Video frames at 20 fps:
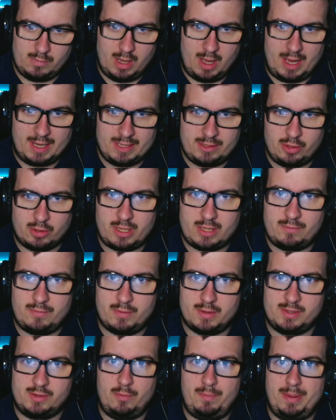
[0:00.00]
I thought it
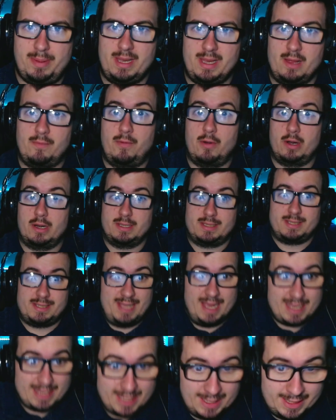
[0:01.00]
was opening for a
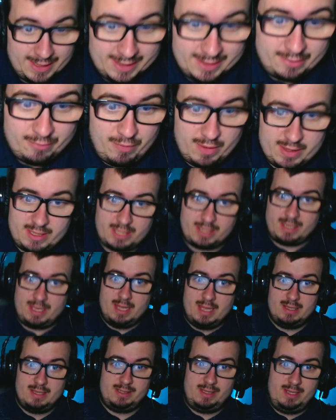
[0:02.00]
second. What the
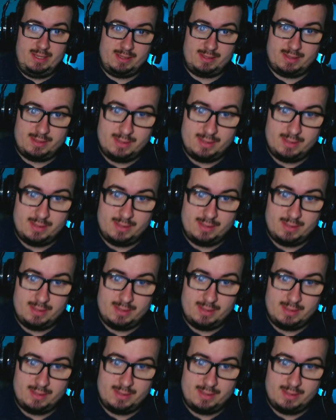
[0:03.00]
hell is this?